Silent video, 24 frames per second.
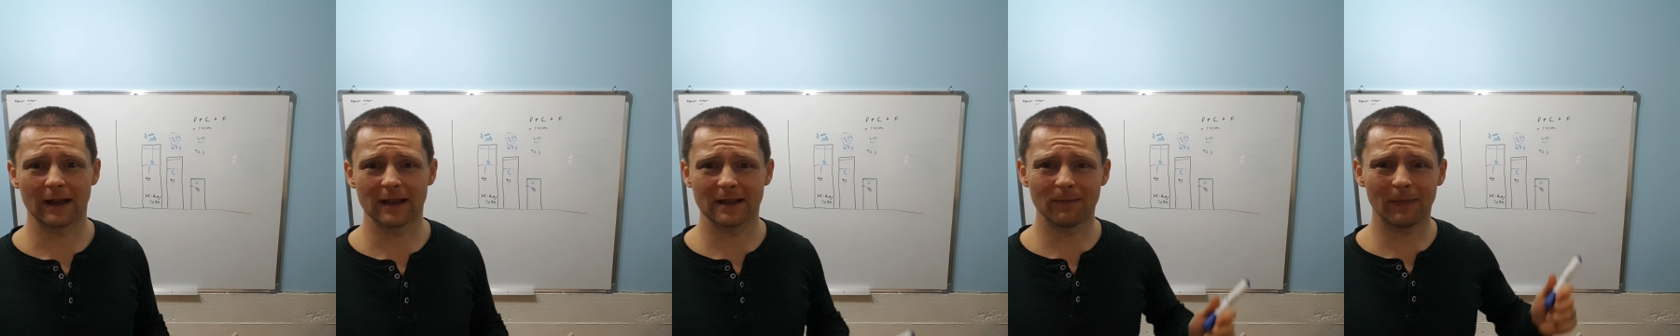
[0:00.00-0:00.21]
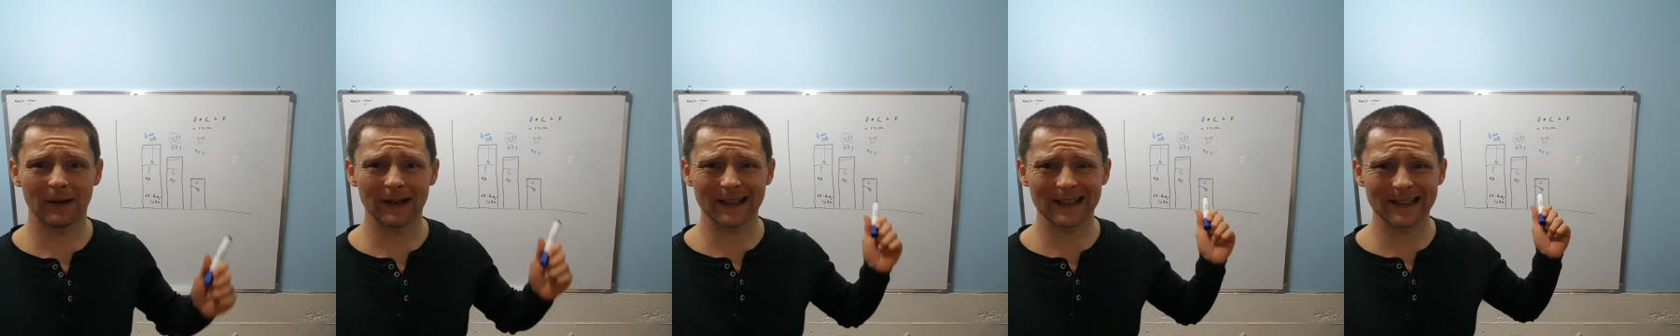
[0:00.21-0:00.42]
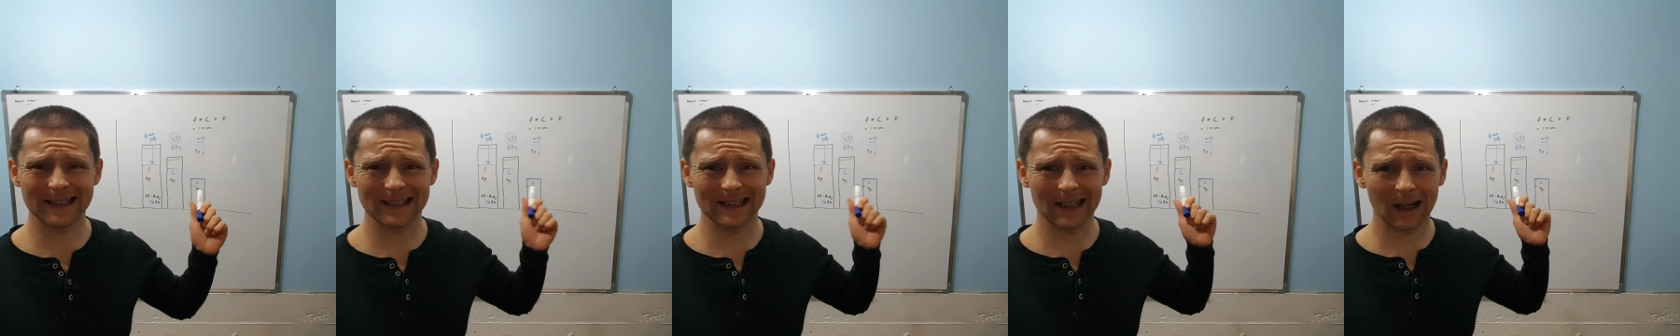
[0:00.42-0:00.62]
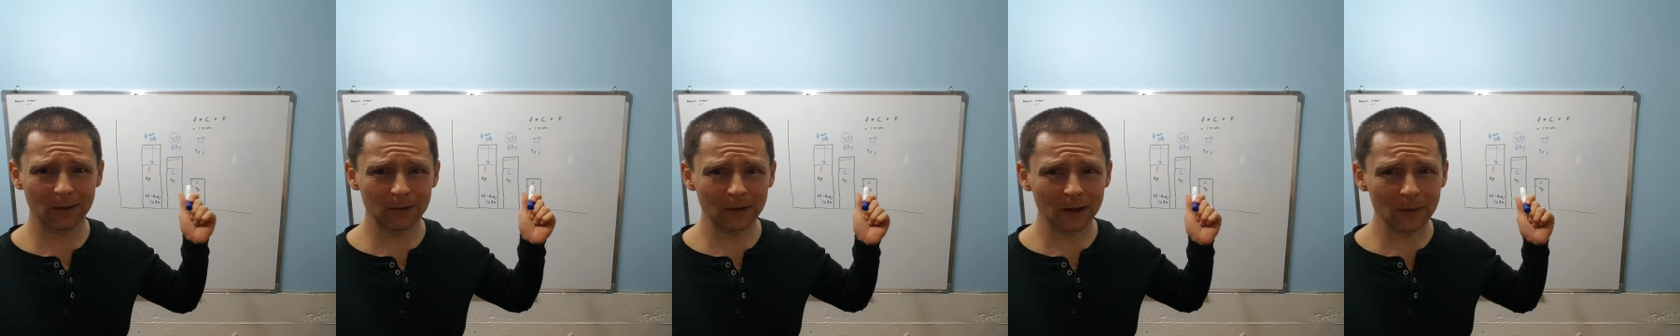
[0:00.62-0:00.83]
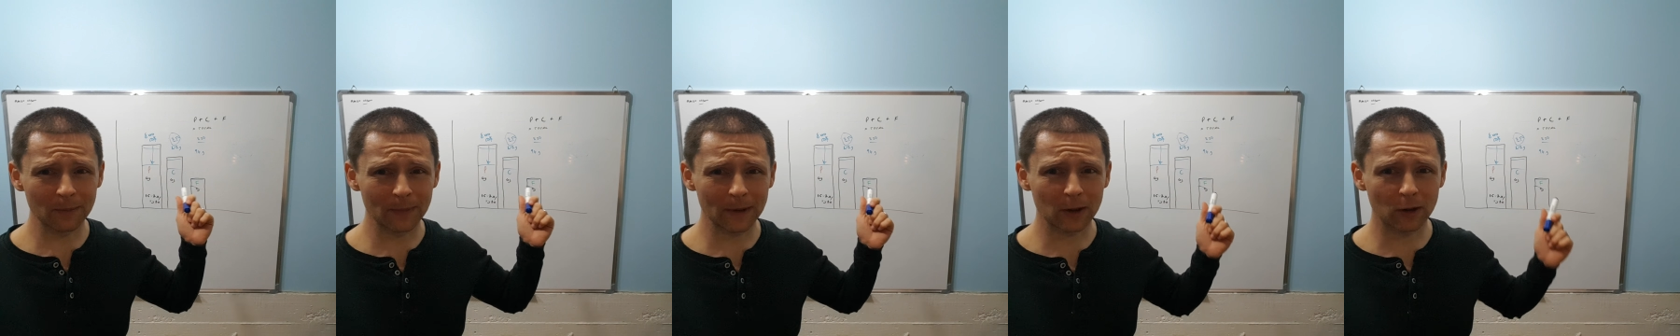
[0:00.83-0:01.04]
It might sound
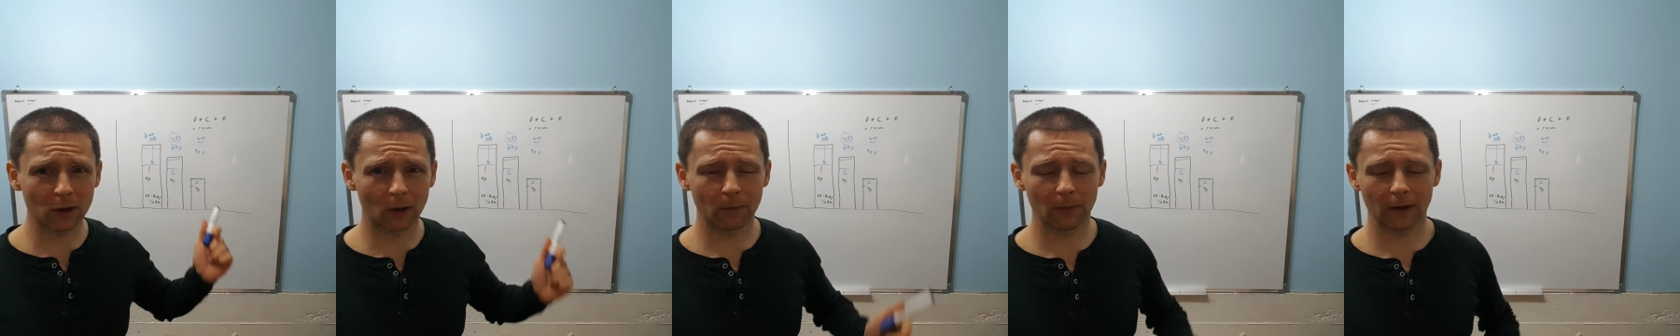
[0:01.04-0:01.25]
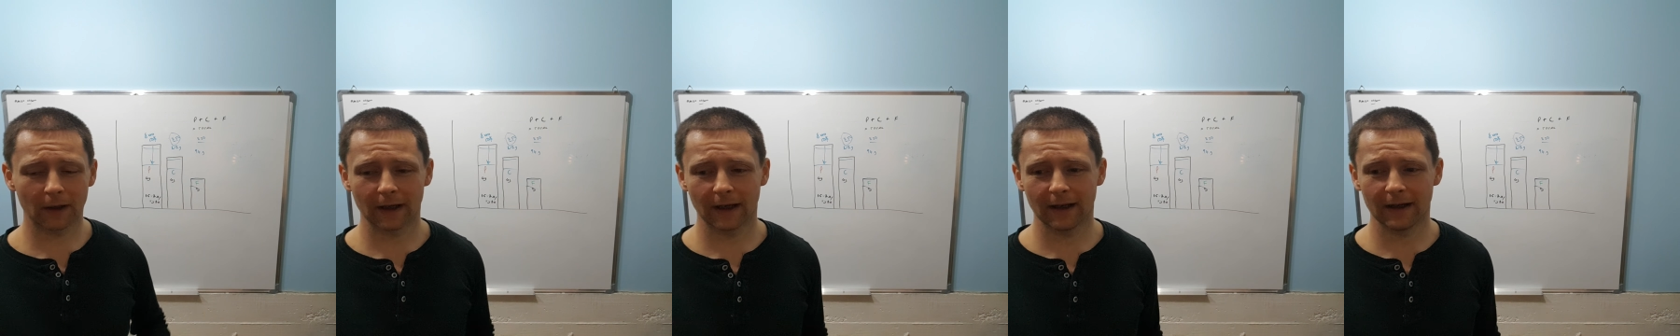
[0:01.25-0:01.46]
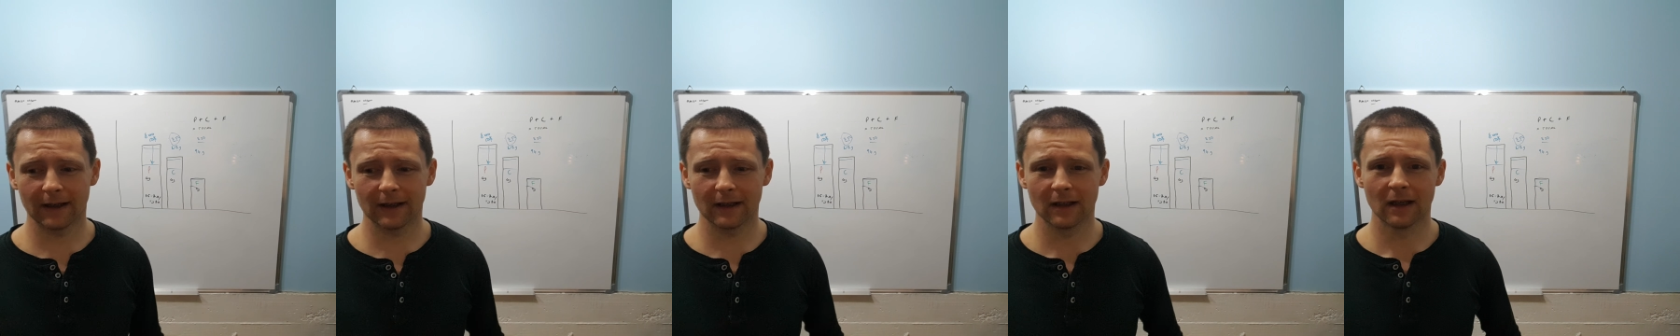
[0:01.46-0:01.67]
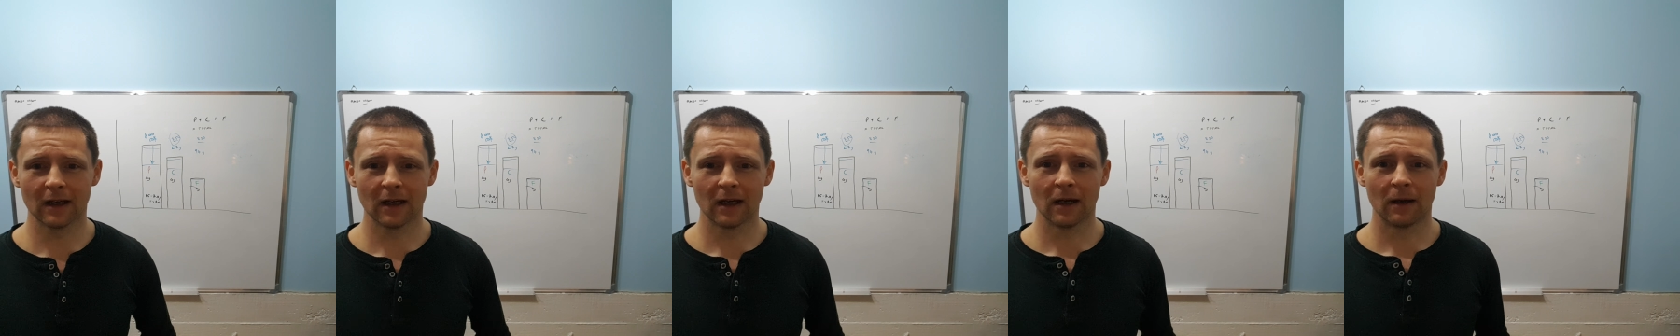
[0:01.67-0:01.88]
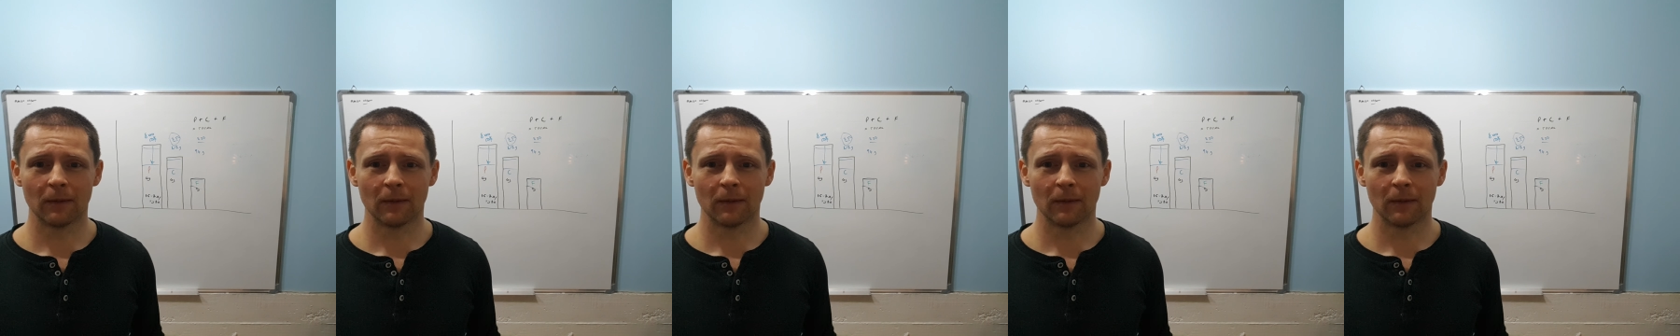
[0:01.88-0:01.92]
a little bit complicated,